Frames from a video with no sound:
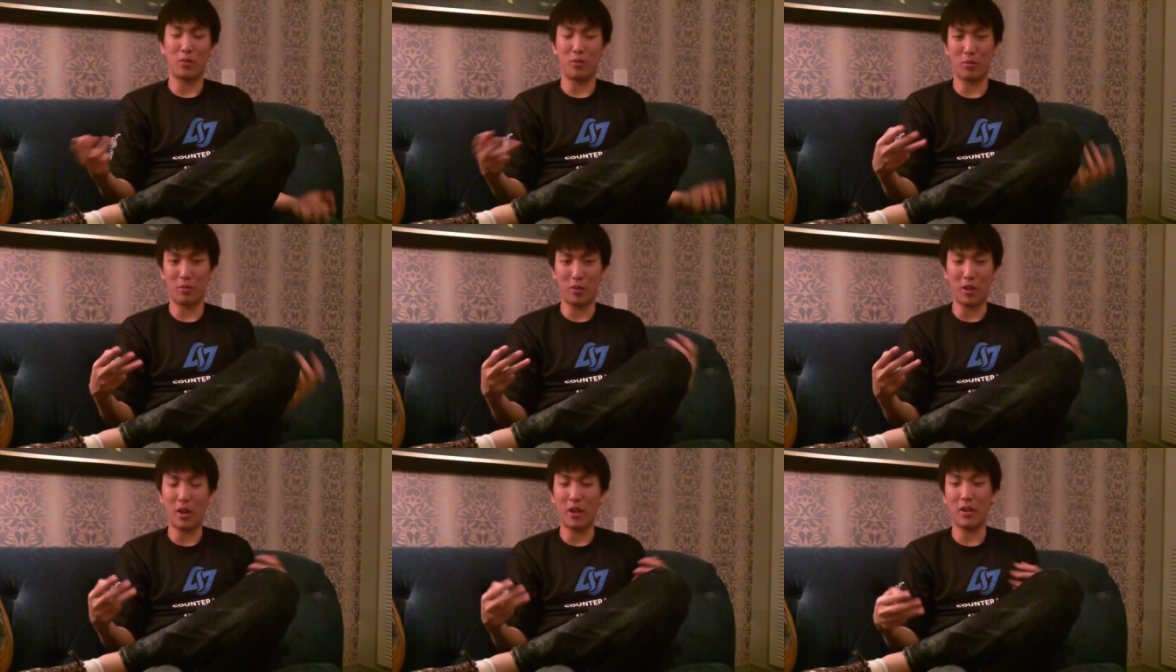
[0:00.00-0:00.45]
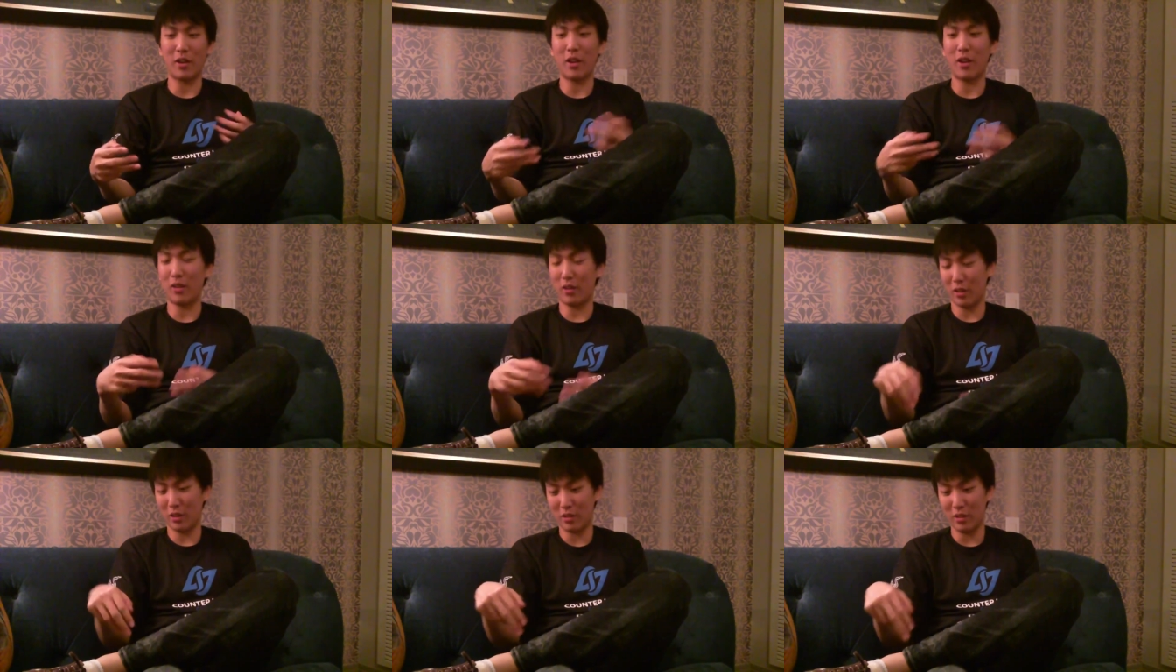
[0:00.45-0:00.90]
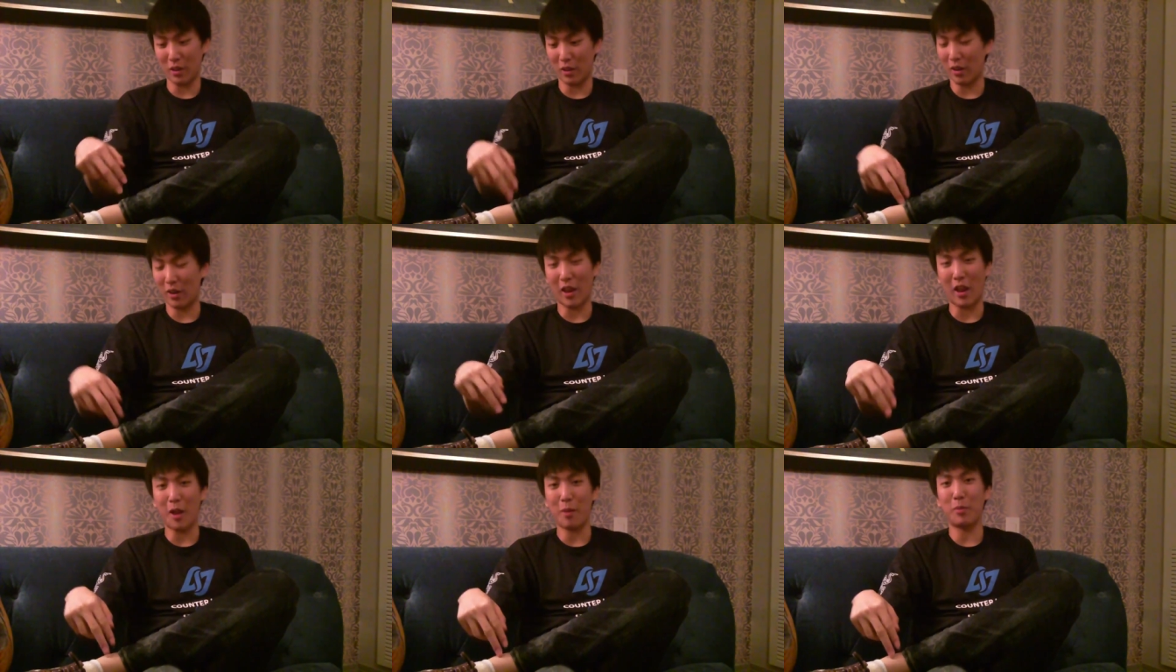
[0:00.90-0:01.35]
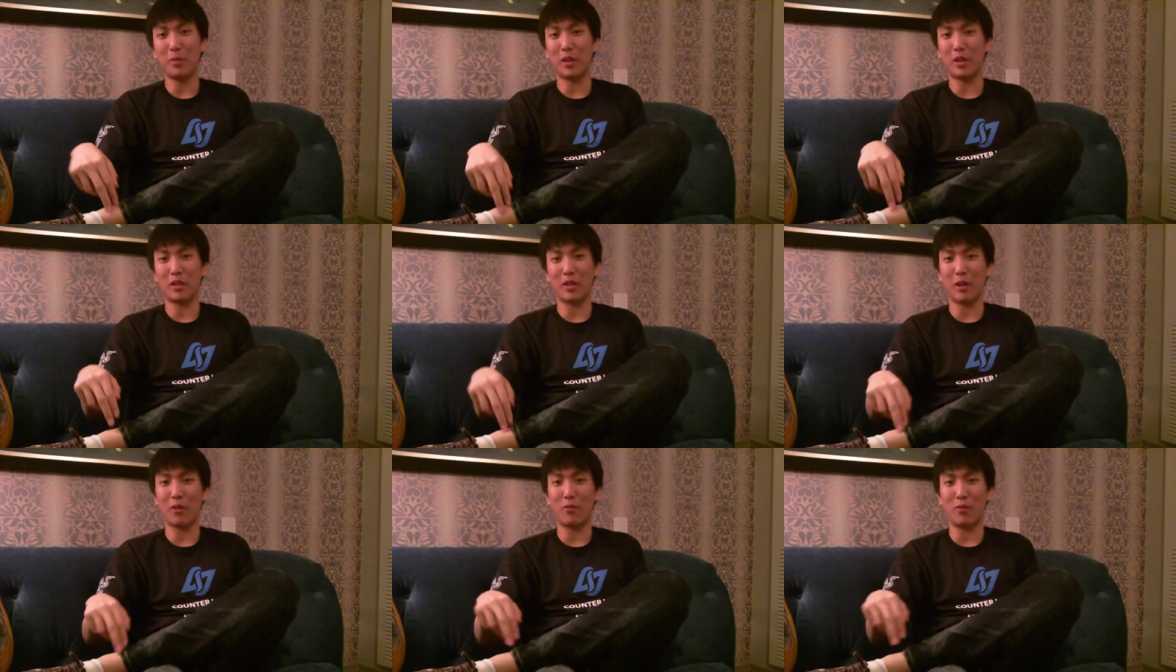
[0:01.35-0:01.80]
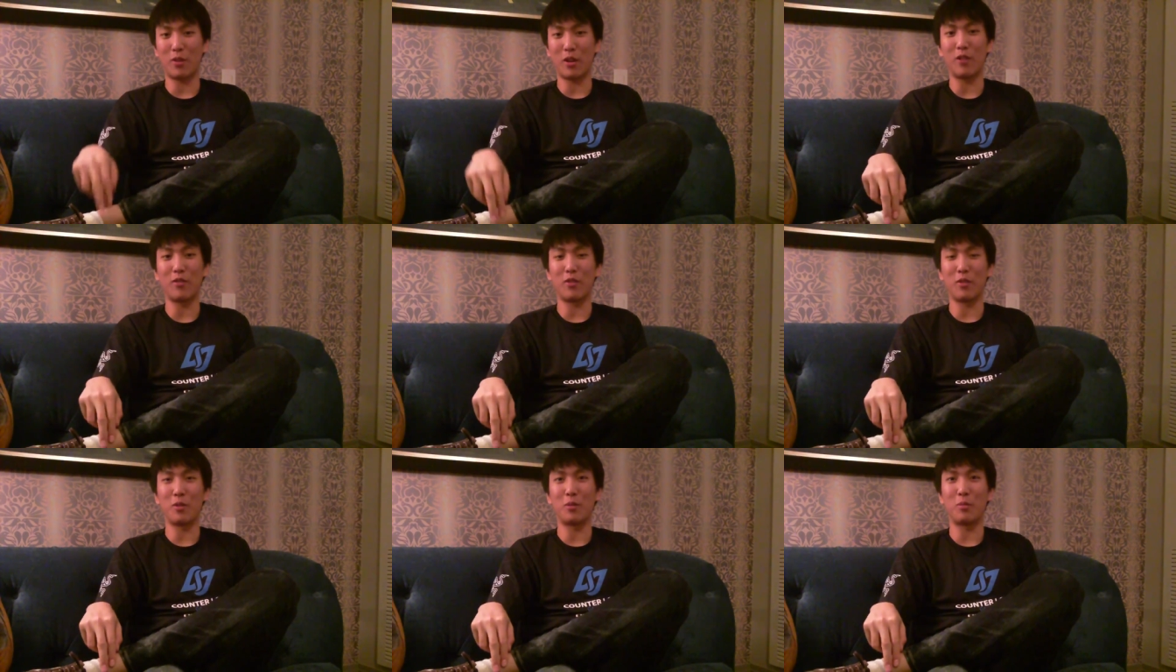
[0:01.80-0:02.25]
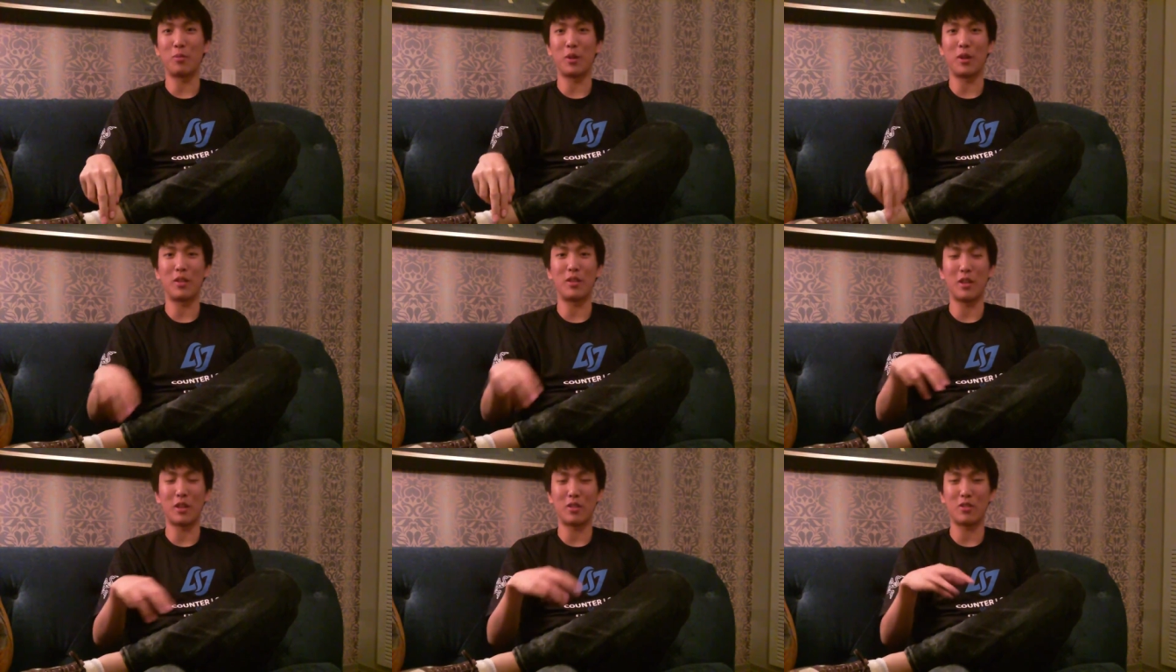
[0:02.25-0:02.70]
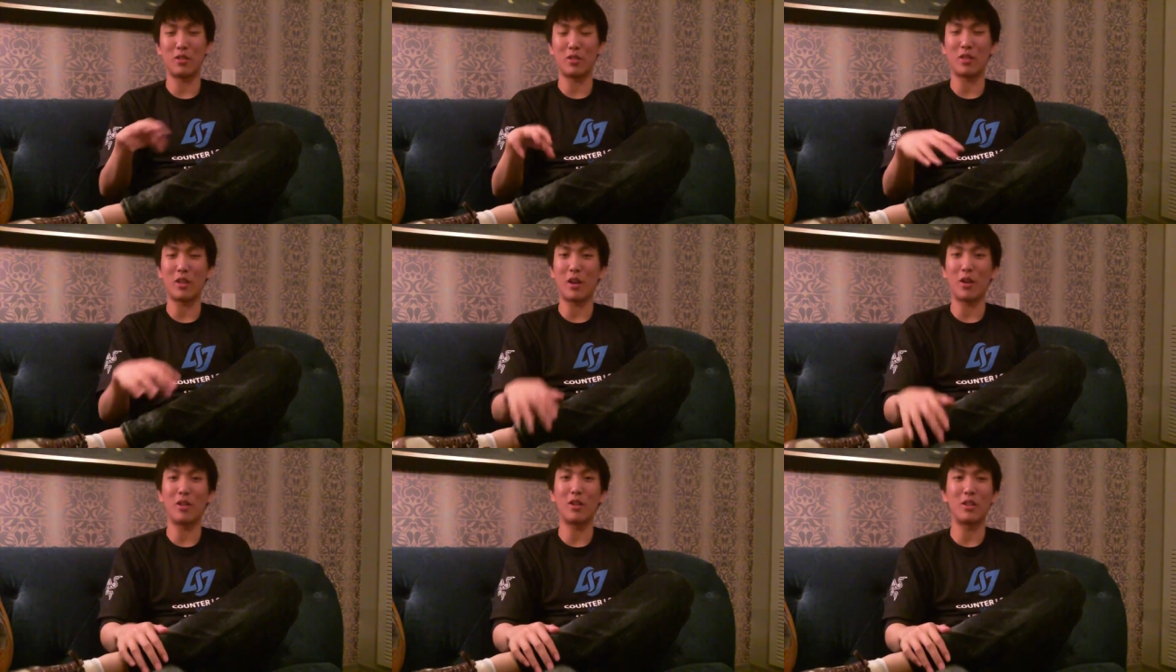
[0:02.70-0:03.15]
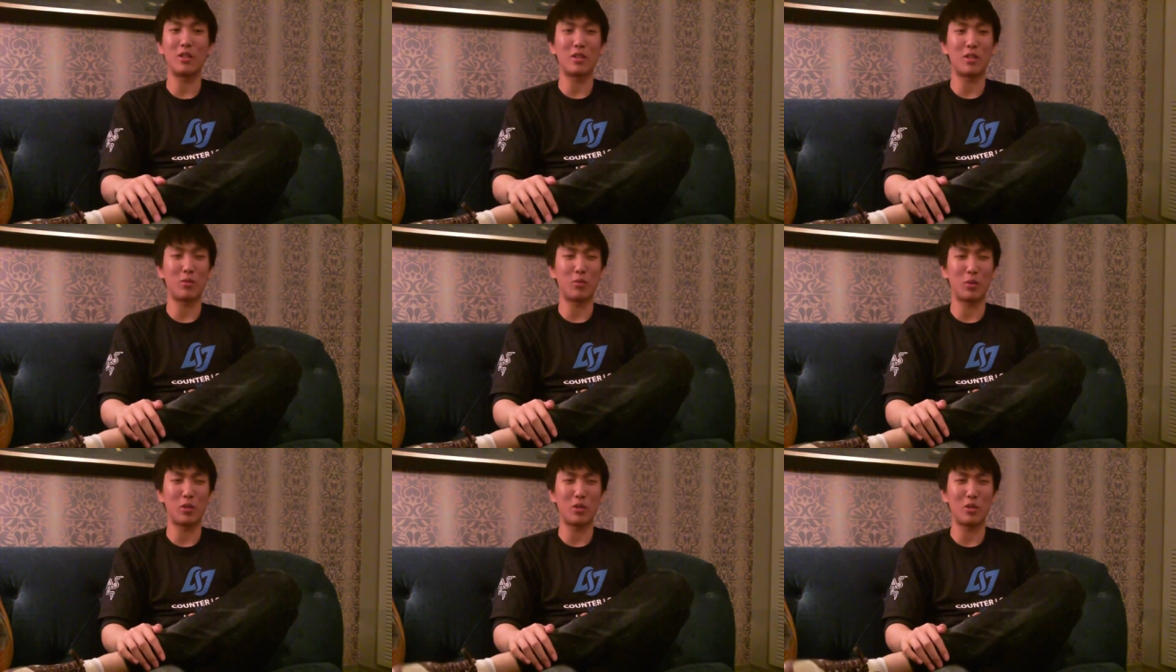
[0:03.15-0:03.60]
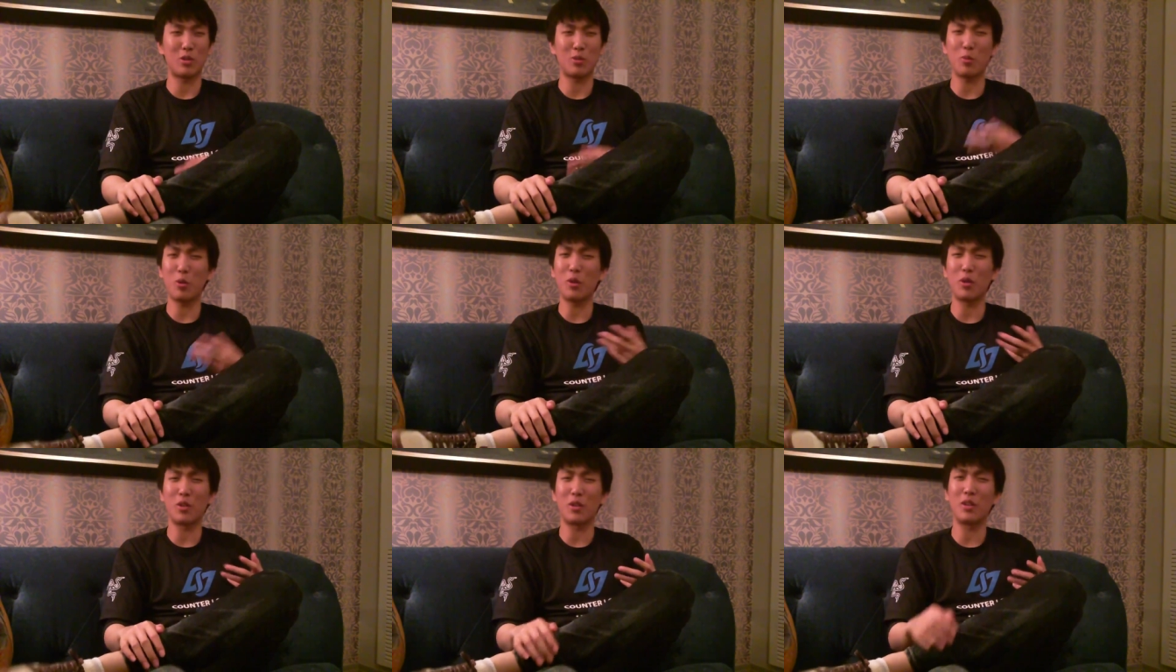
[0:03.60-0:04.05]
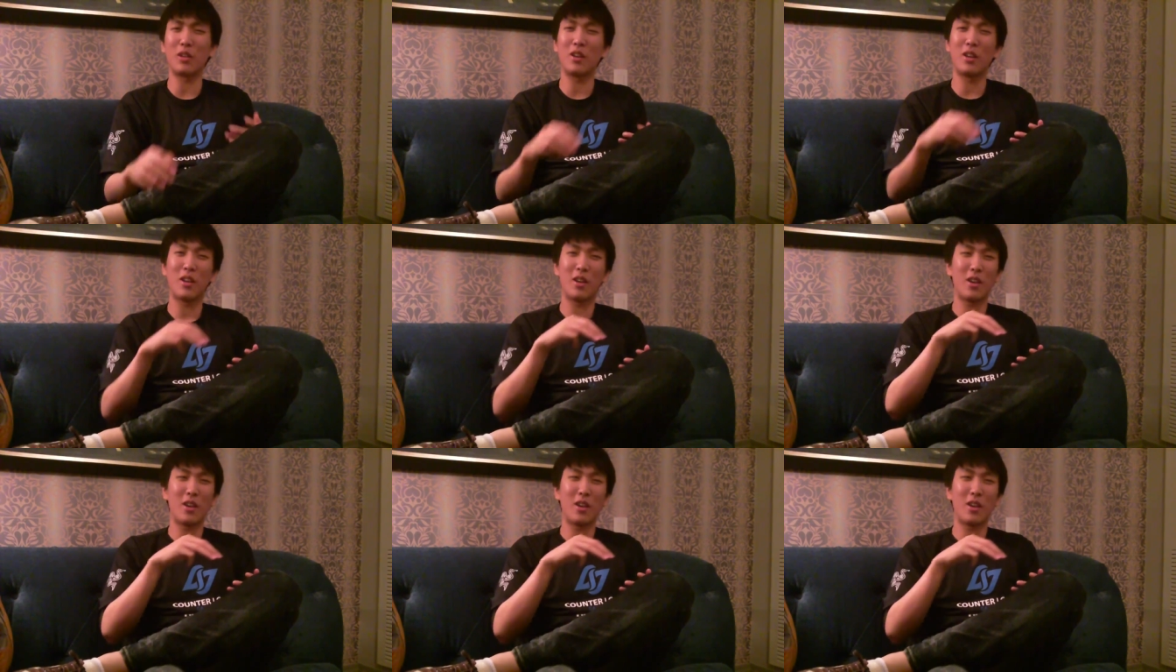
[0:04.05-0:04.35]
it's not gonna happen like that forever, but that's just how it is, and we're just spoiled.